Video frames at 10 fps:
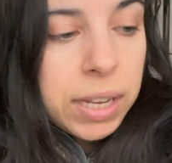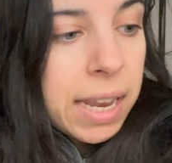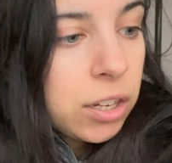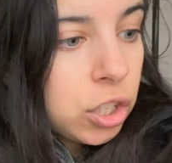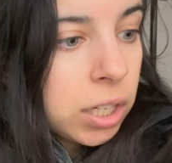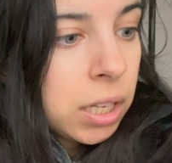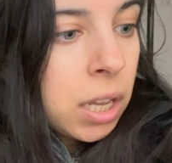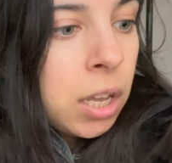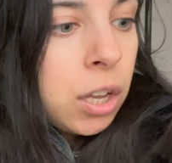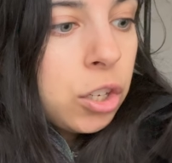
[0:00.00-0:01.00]
energy.
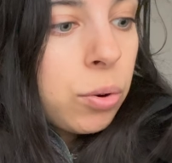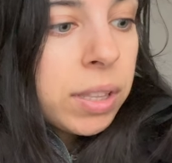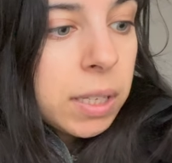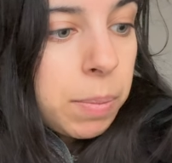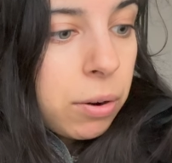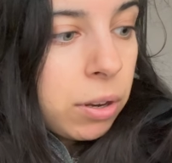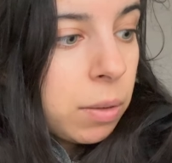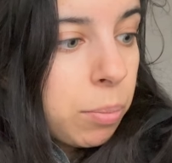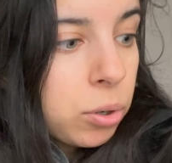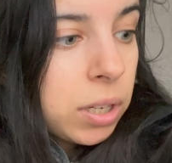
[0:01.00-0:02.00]
During this period,
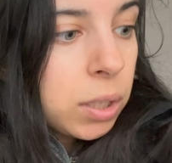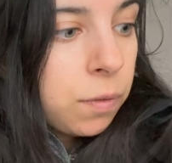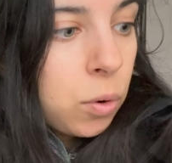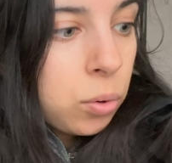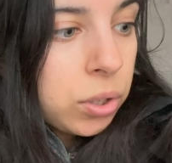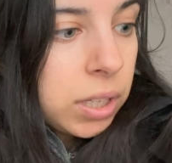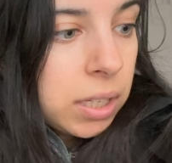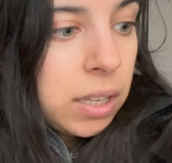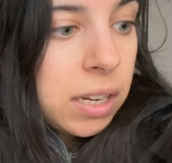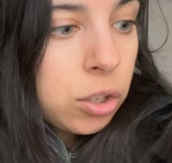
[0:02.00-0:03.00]
the body is forced
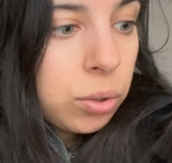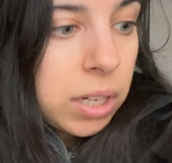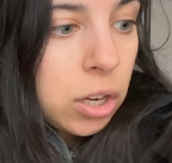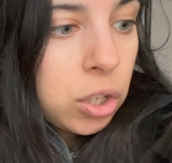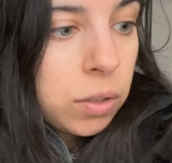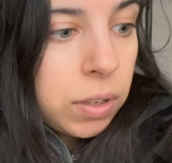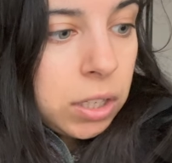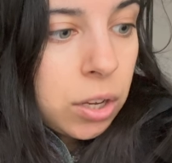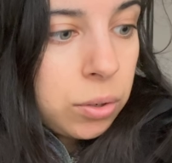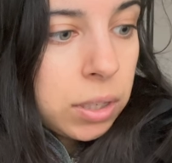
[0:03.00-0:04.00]
into the initial stages of
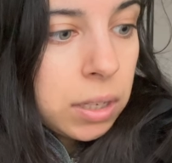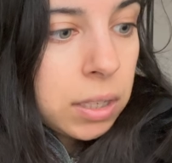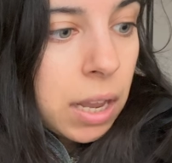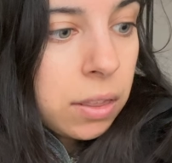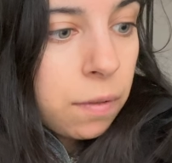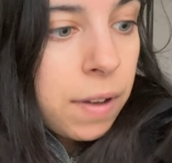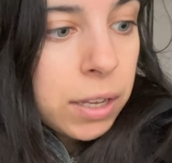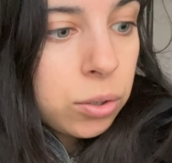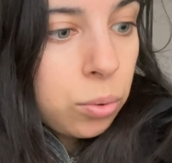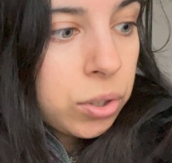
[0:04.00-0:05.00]
ketosis and the
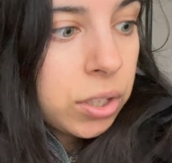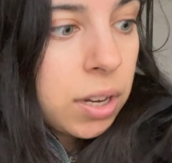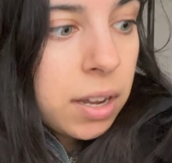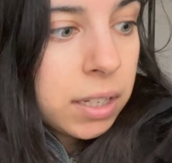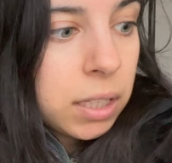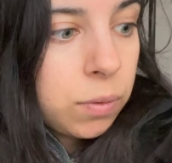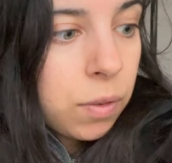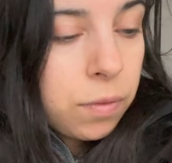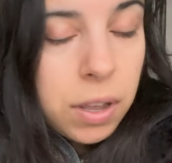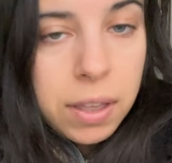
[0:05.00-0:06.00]
fat stores are targeted for
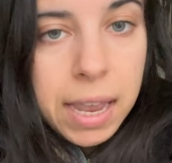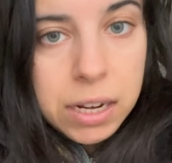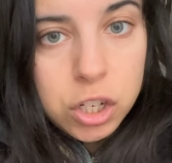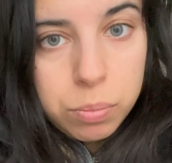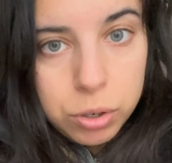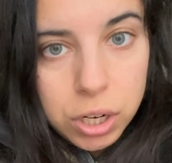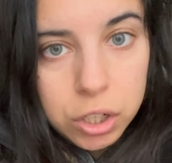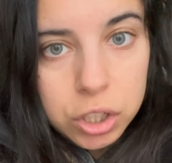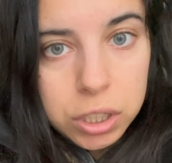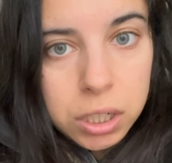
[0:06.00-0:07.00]
further energy
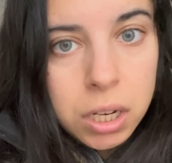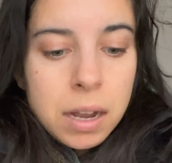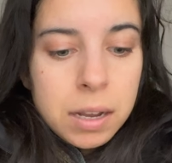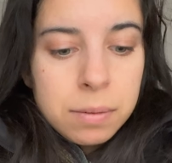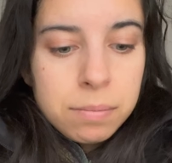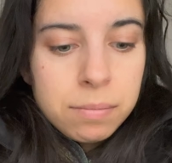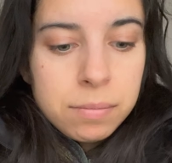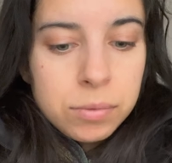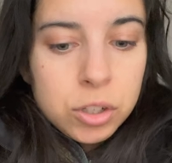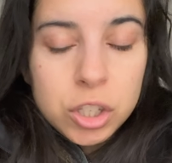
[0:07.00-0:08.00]
production.
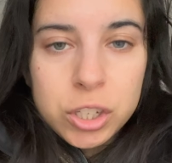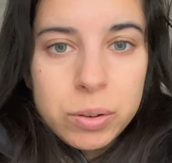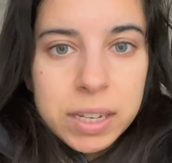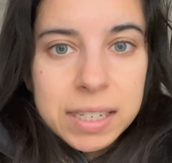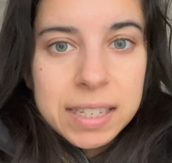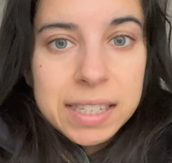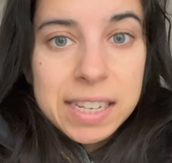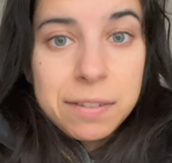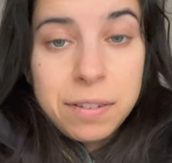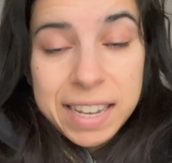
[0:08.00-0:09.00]
I'm just doing it to
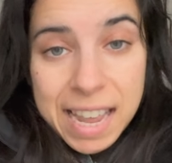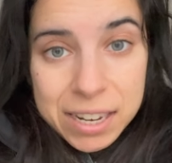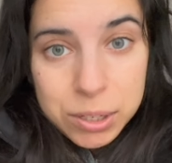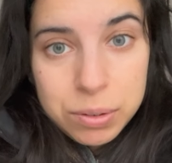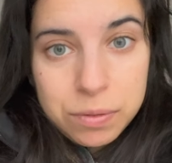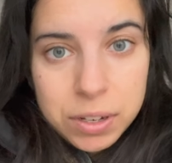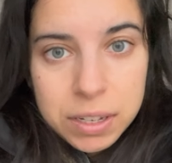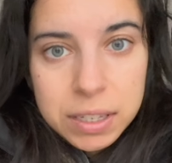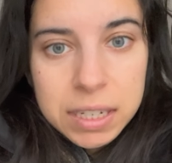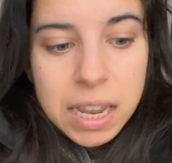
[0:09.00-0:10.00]
see if I can do it
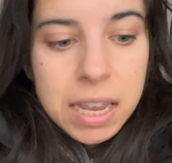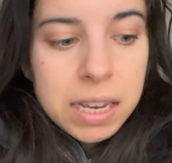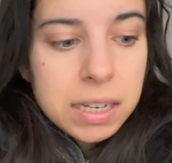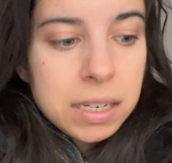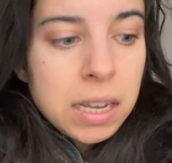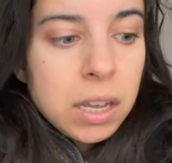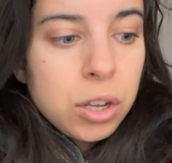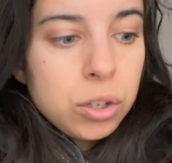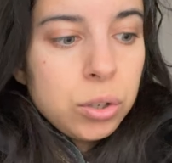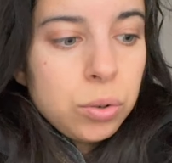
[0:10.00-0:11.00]
first and
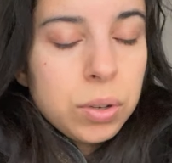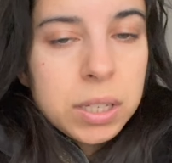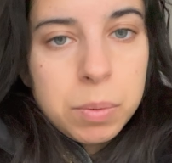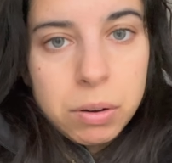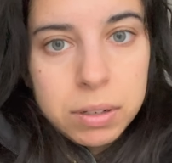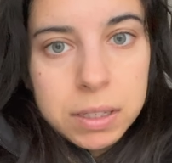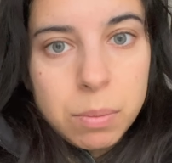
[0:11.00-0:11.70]
to experience some